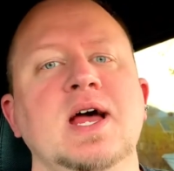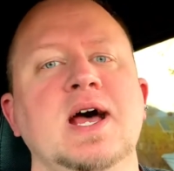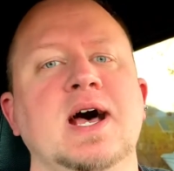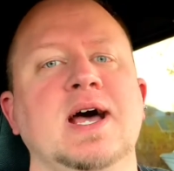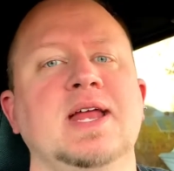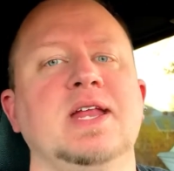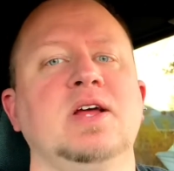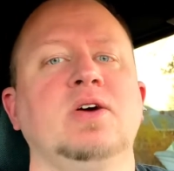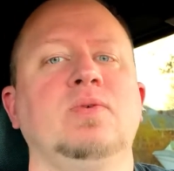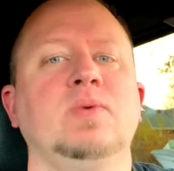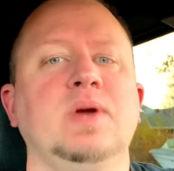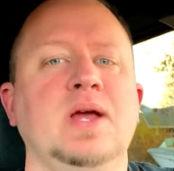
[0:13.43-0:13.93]

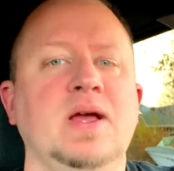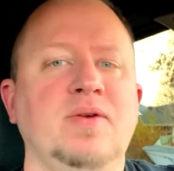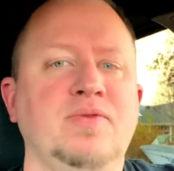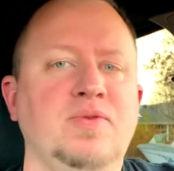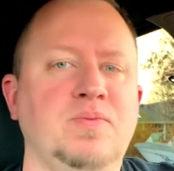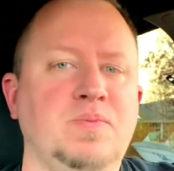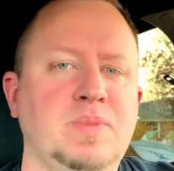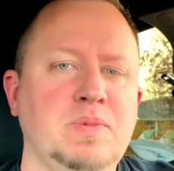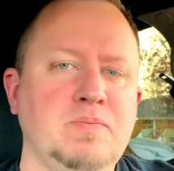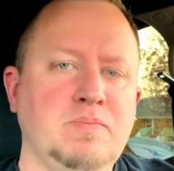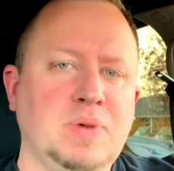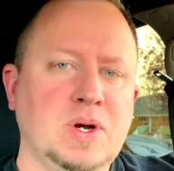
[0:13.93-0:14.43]
I know we
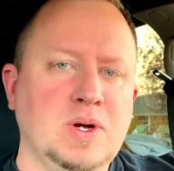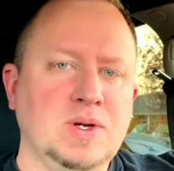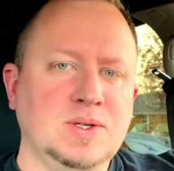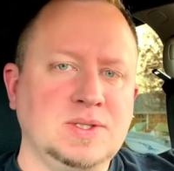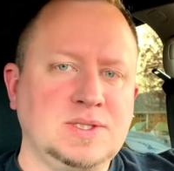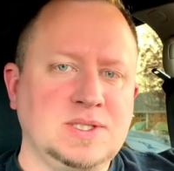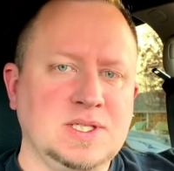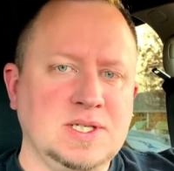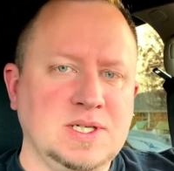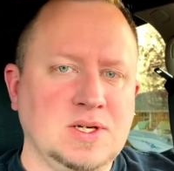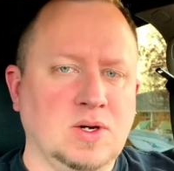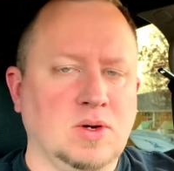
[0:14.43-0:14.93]
haven't been
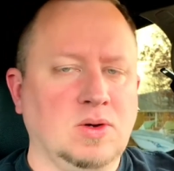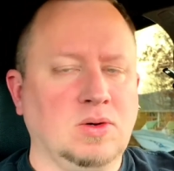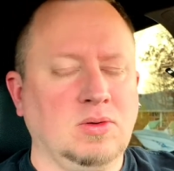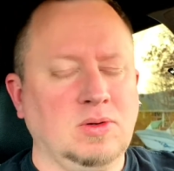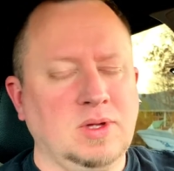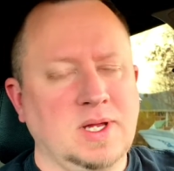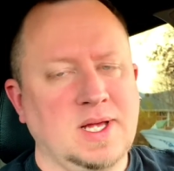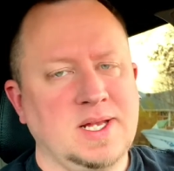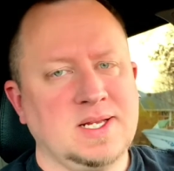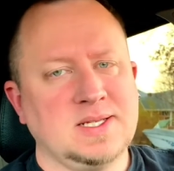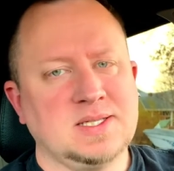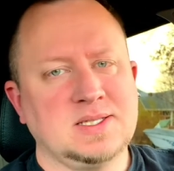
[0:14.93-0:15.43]
posting a whole
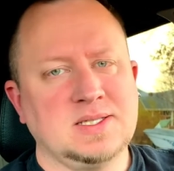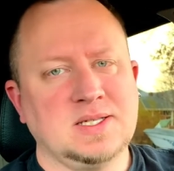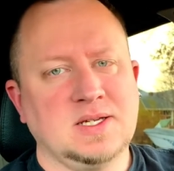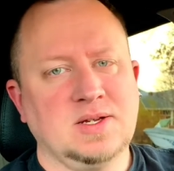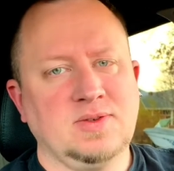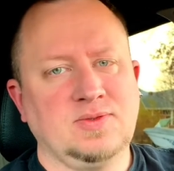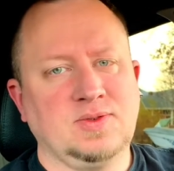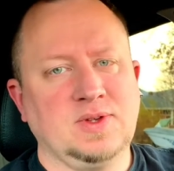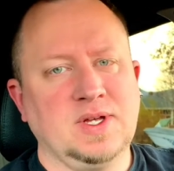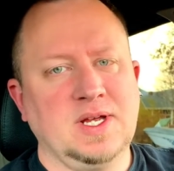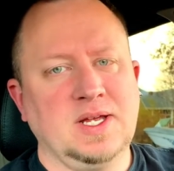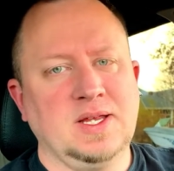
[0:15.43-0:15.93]
lot of
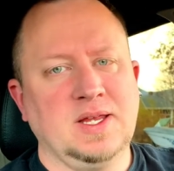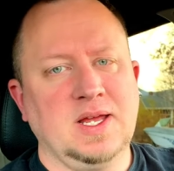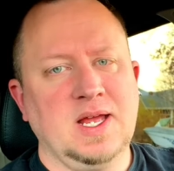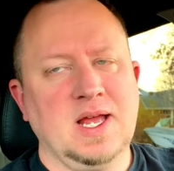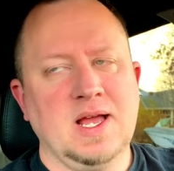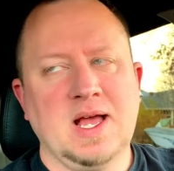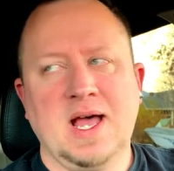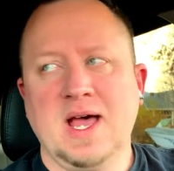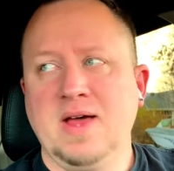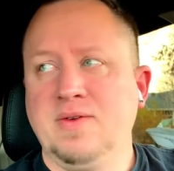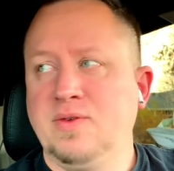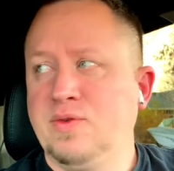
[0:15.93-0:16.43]
stuff lately.
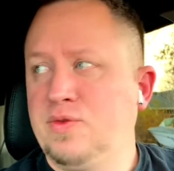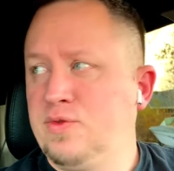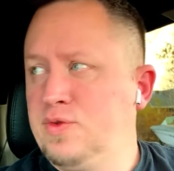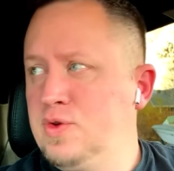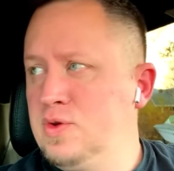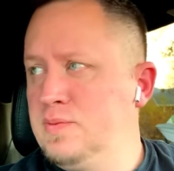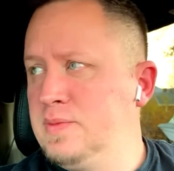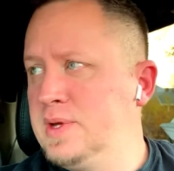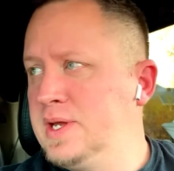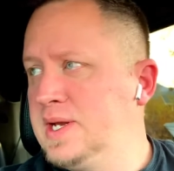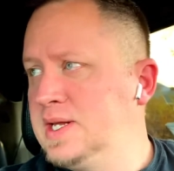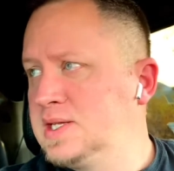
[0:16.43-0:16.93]
I have a
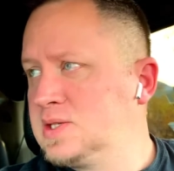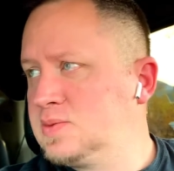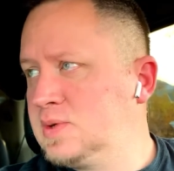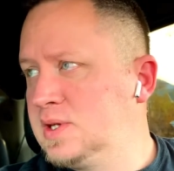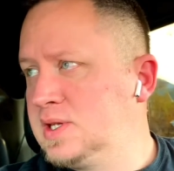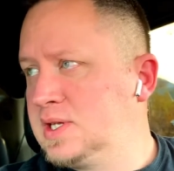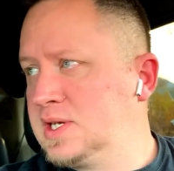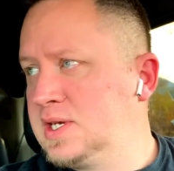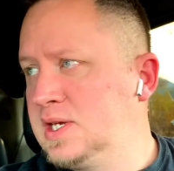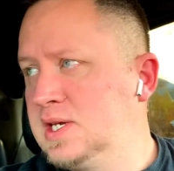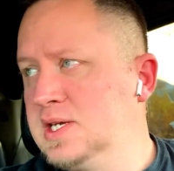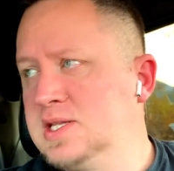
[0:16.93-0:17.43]
few minutes while
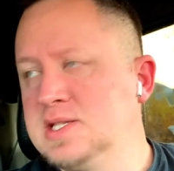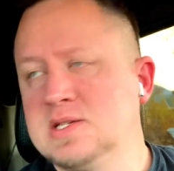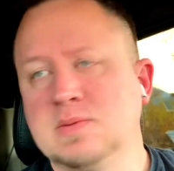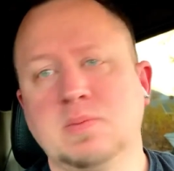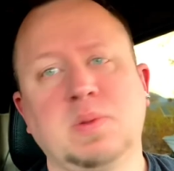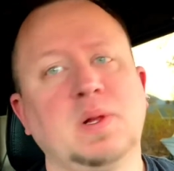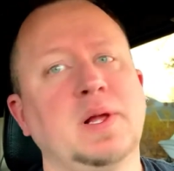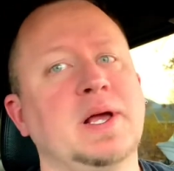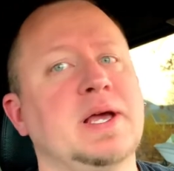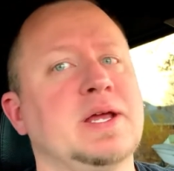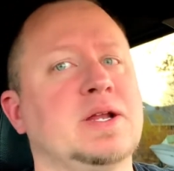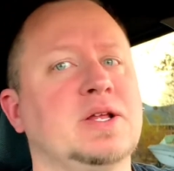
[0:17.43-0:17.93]
the kids are
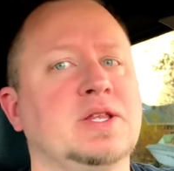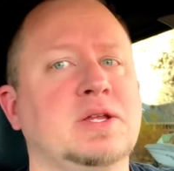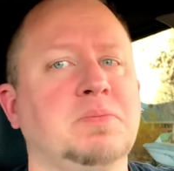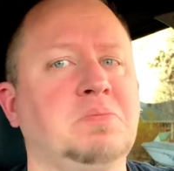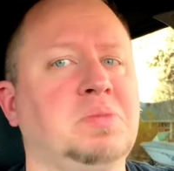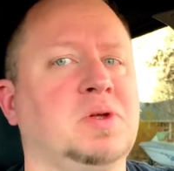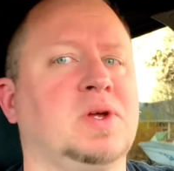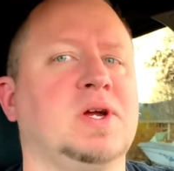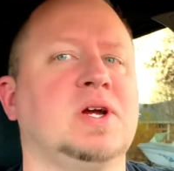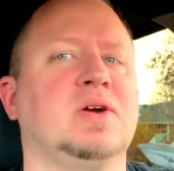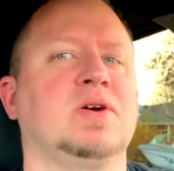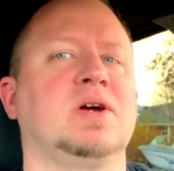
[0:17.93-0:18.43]
playing on the
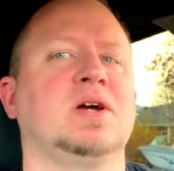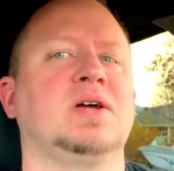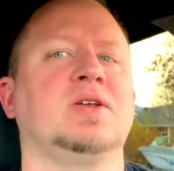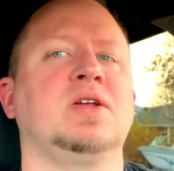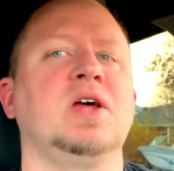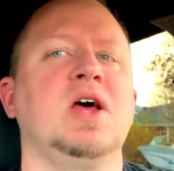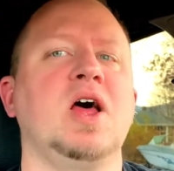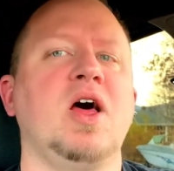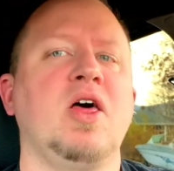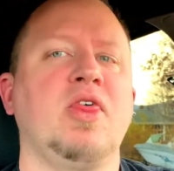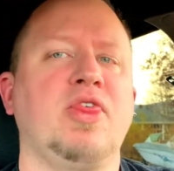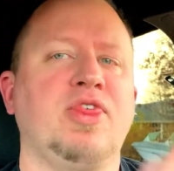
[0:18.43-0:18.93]
playground.
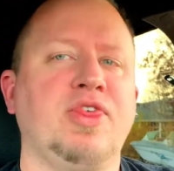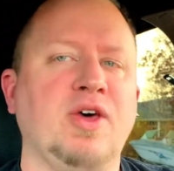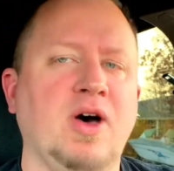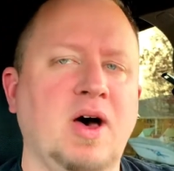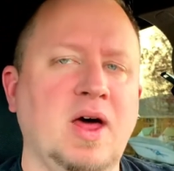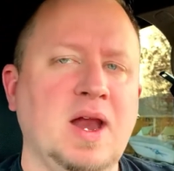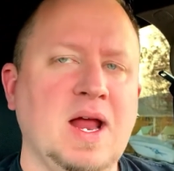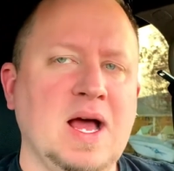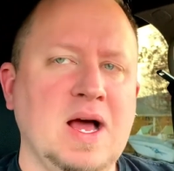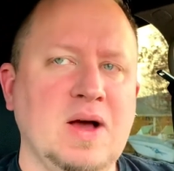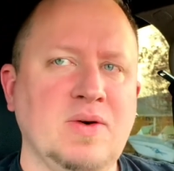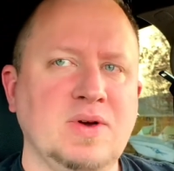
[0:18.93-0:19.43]

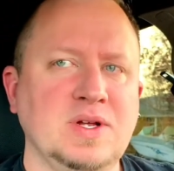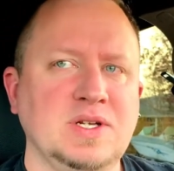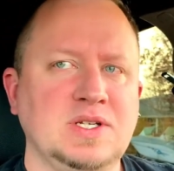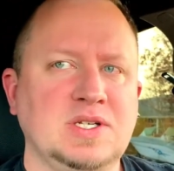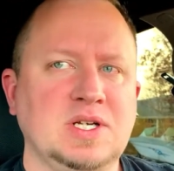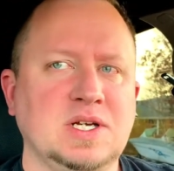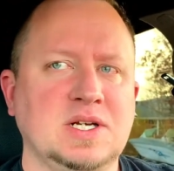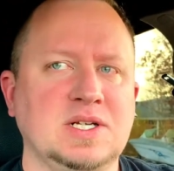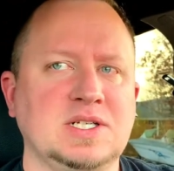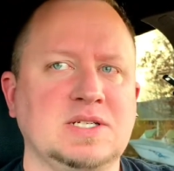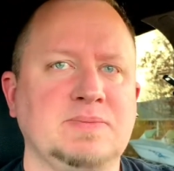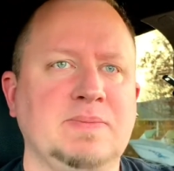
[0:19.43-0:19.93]
Thought I would
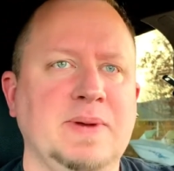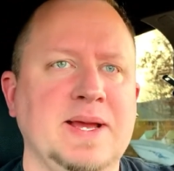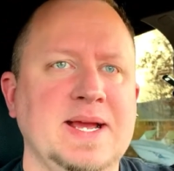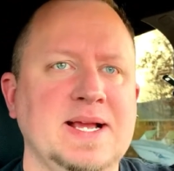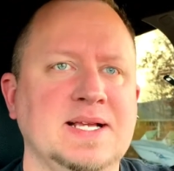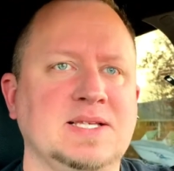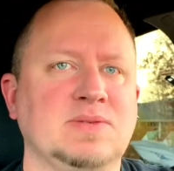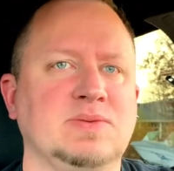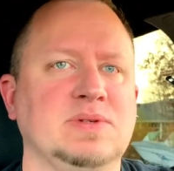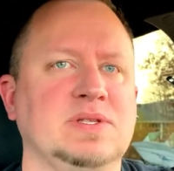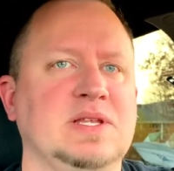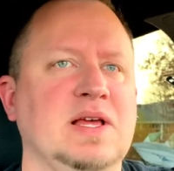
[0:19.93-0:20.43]
touch
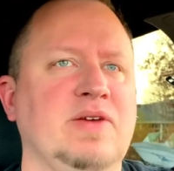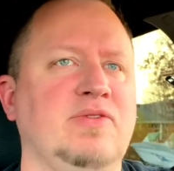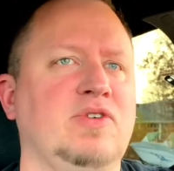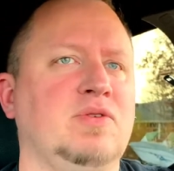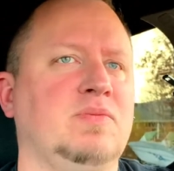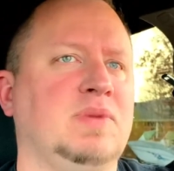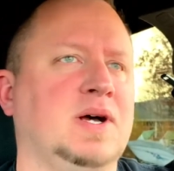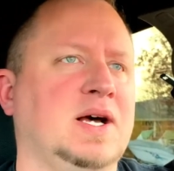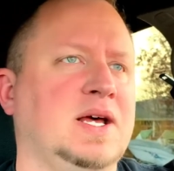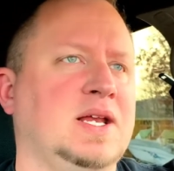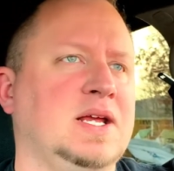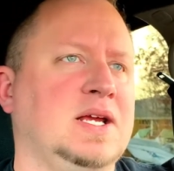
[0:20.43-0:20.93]
base with
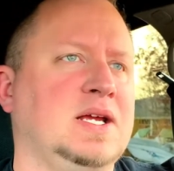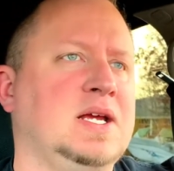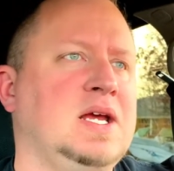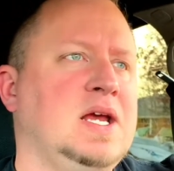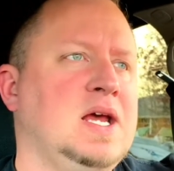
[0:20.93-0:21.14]
everybody.